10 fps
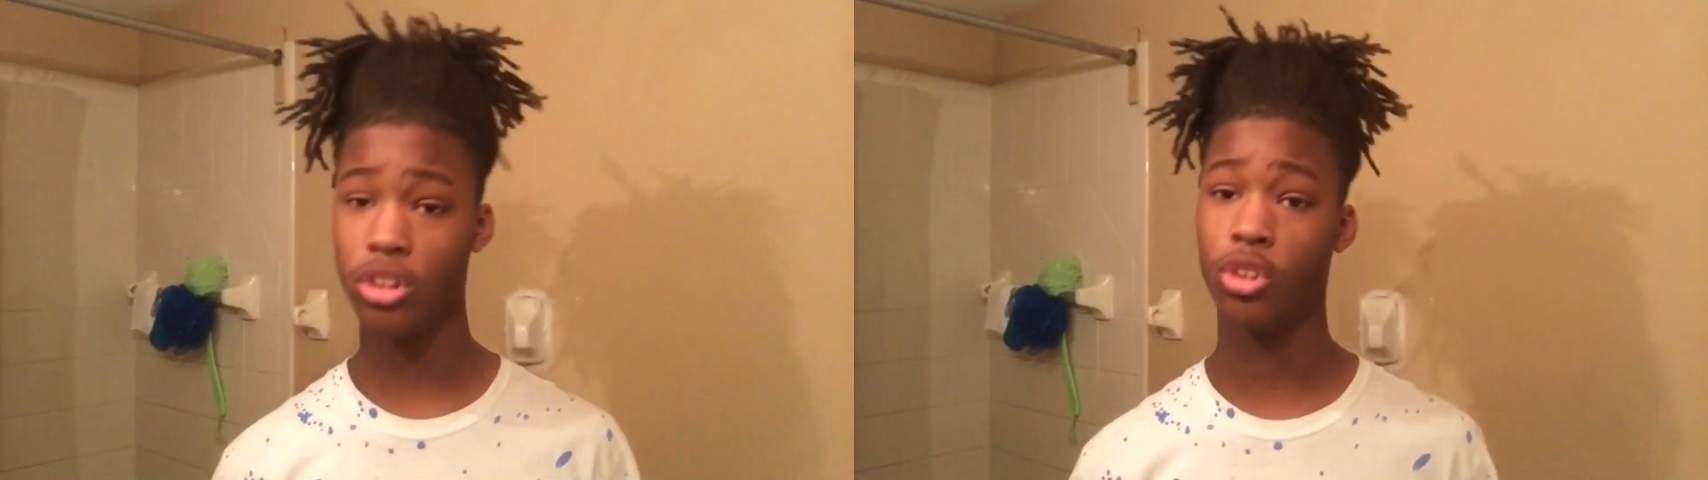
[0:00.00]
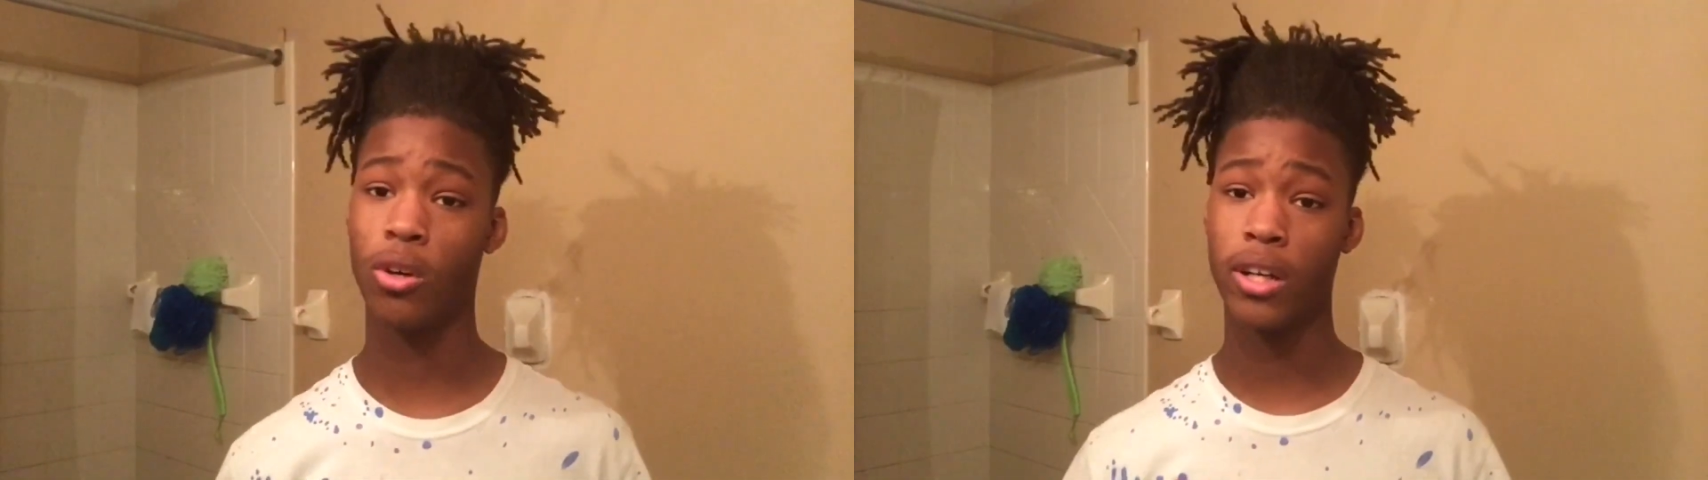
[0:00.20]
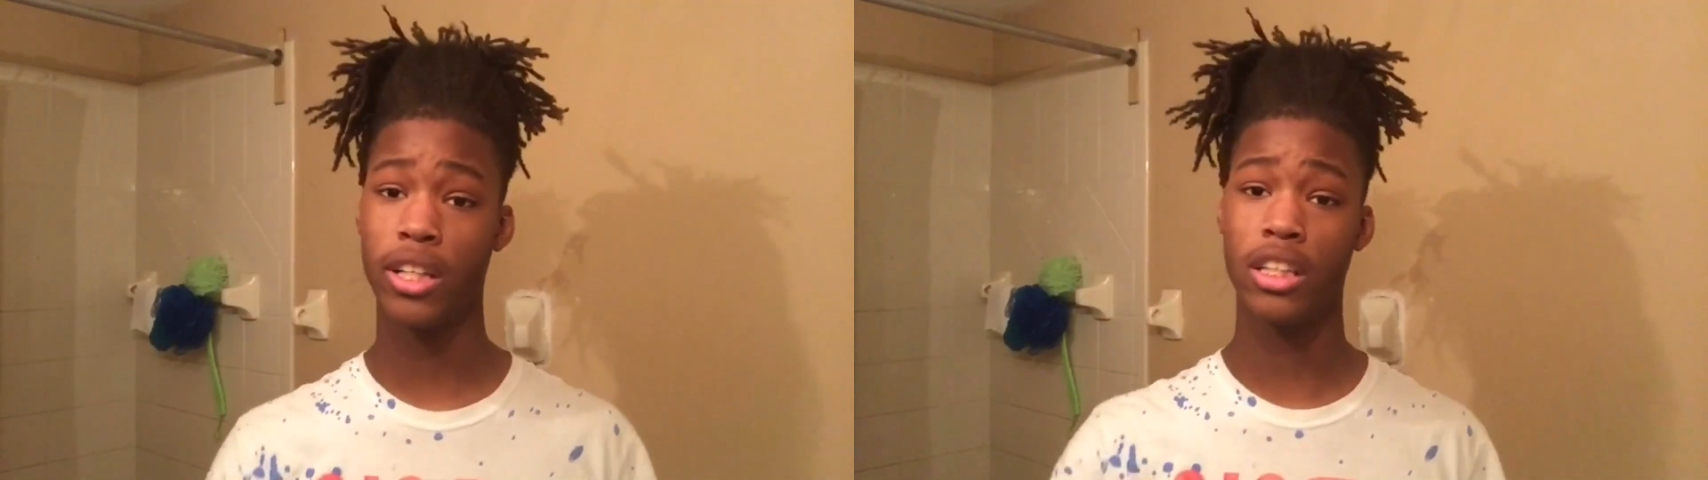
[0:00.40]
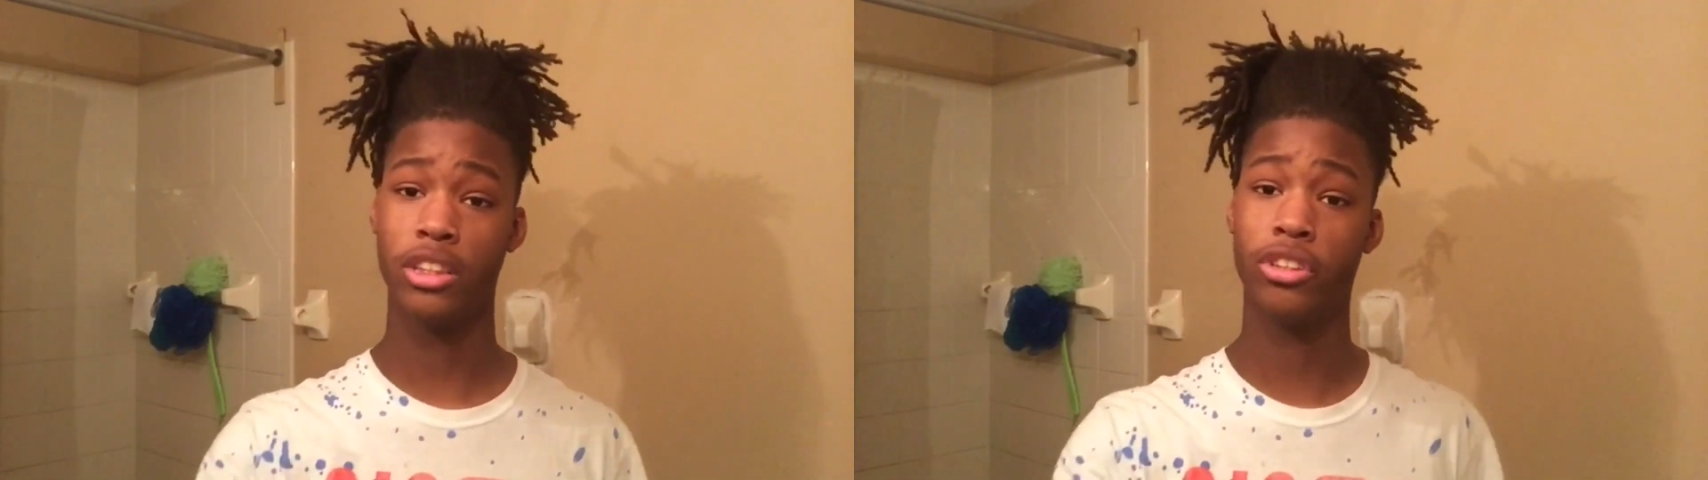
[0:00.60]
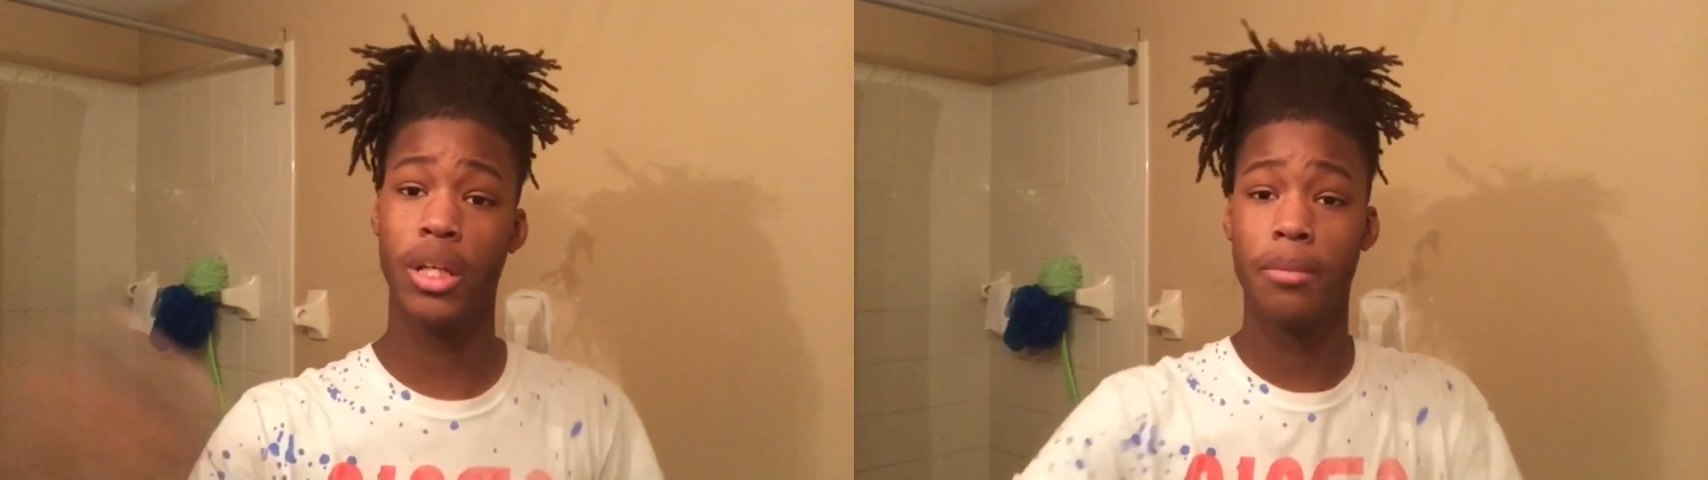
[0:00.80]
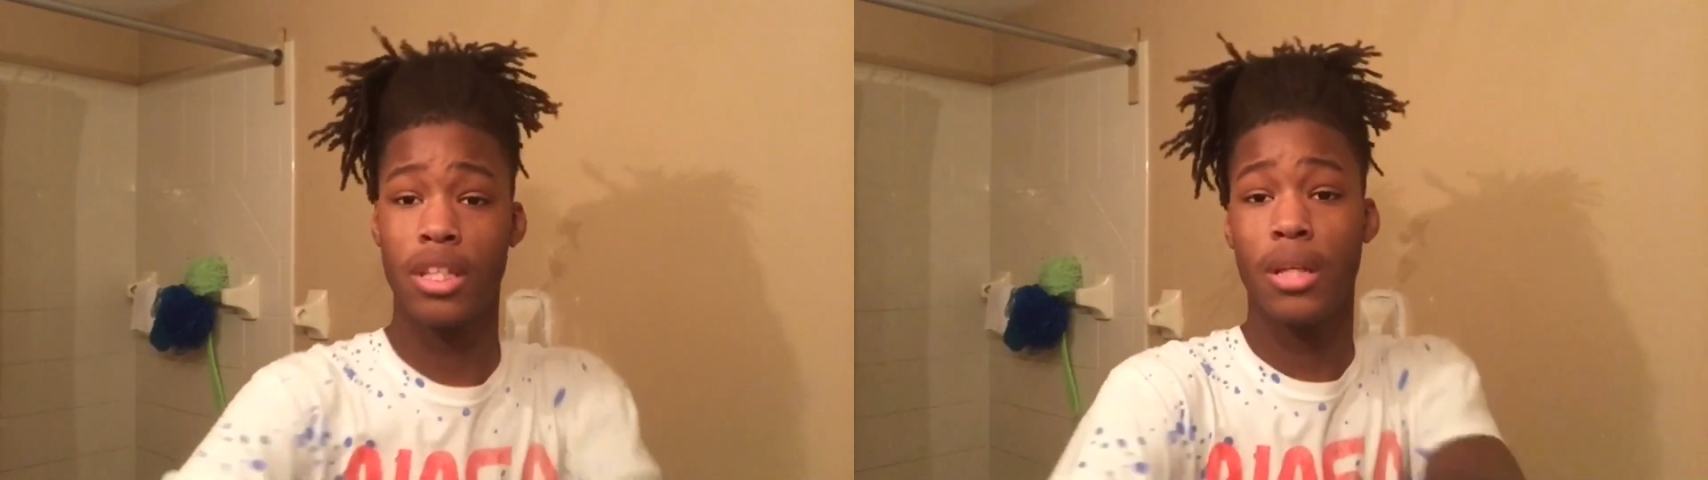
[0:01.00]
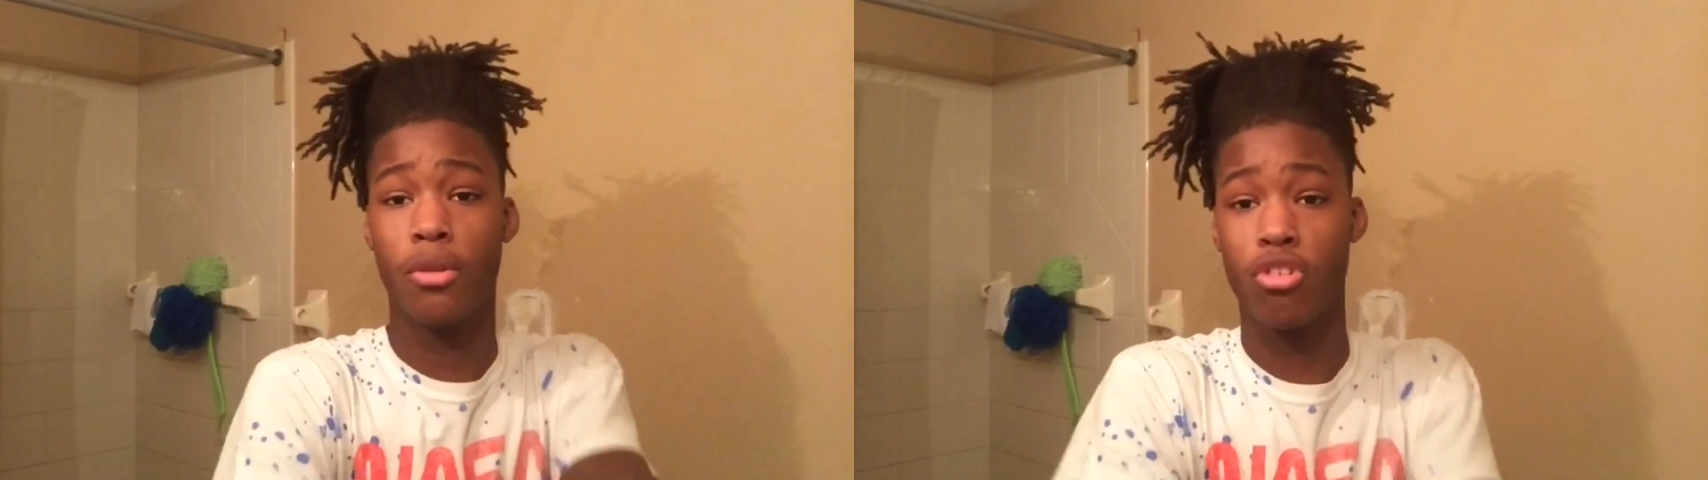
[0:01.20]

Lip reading: join the dream team,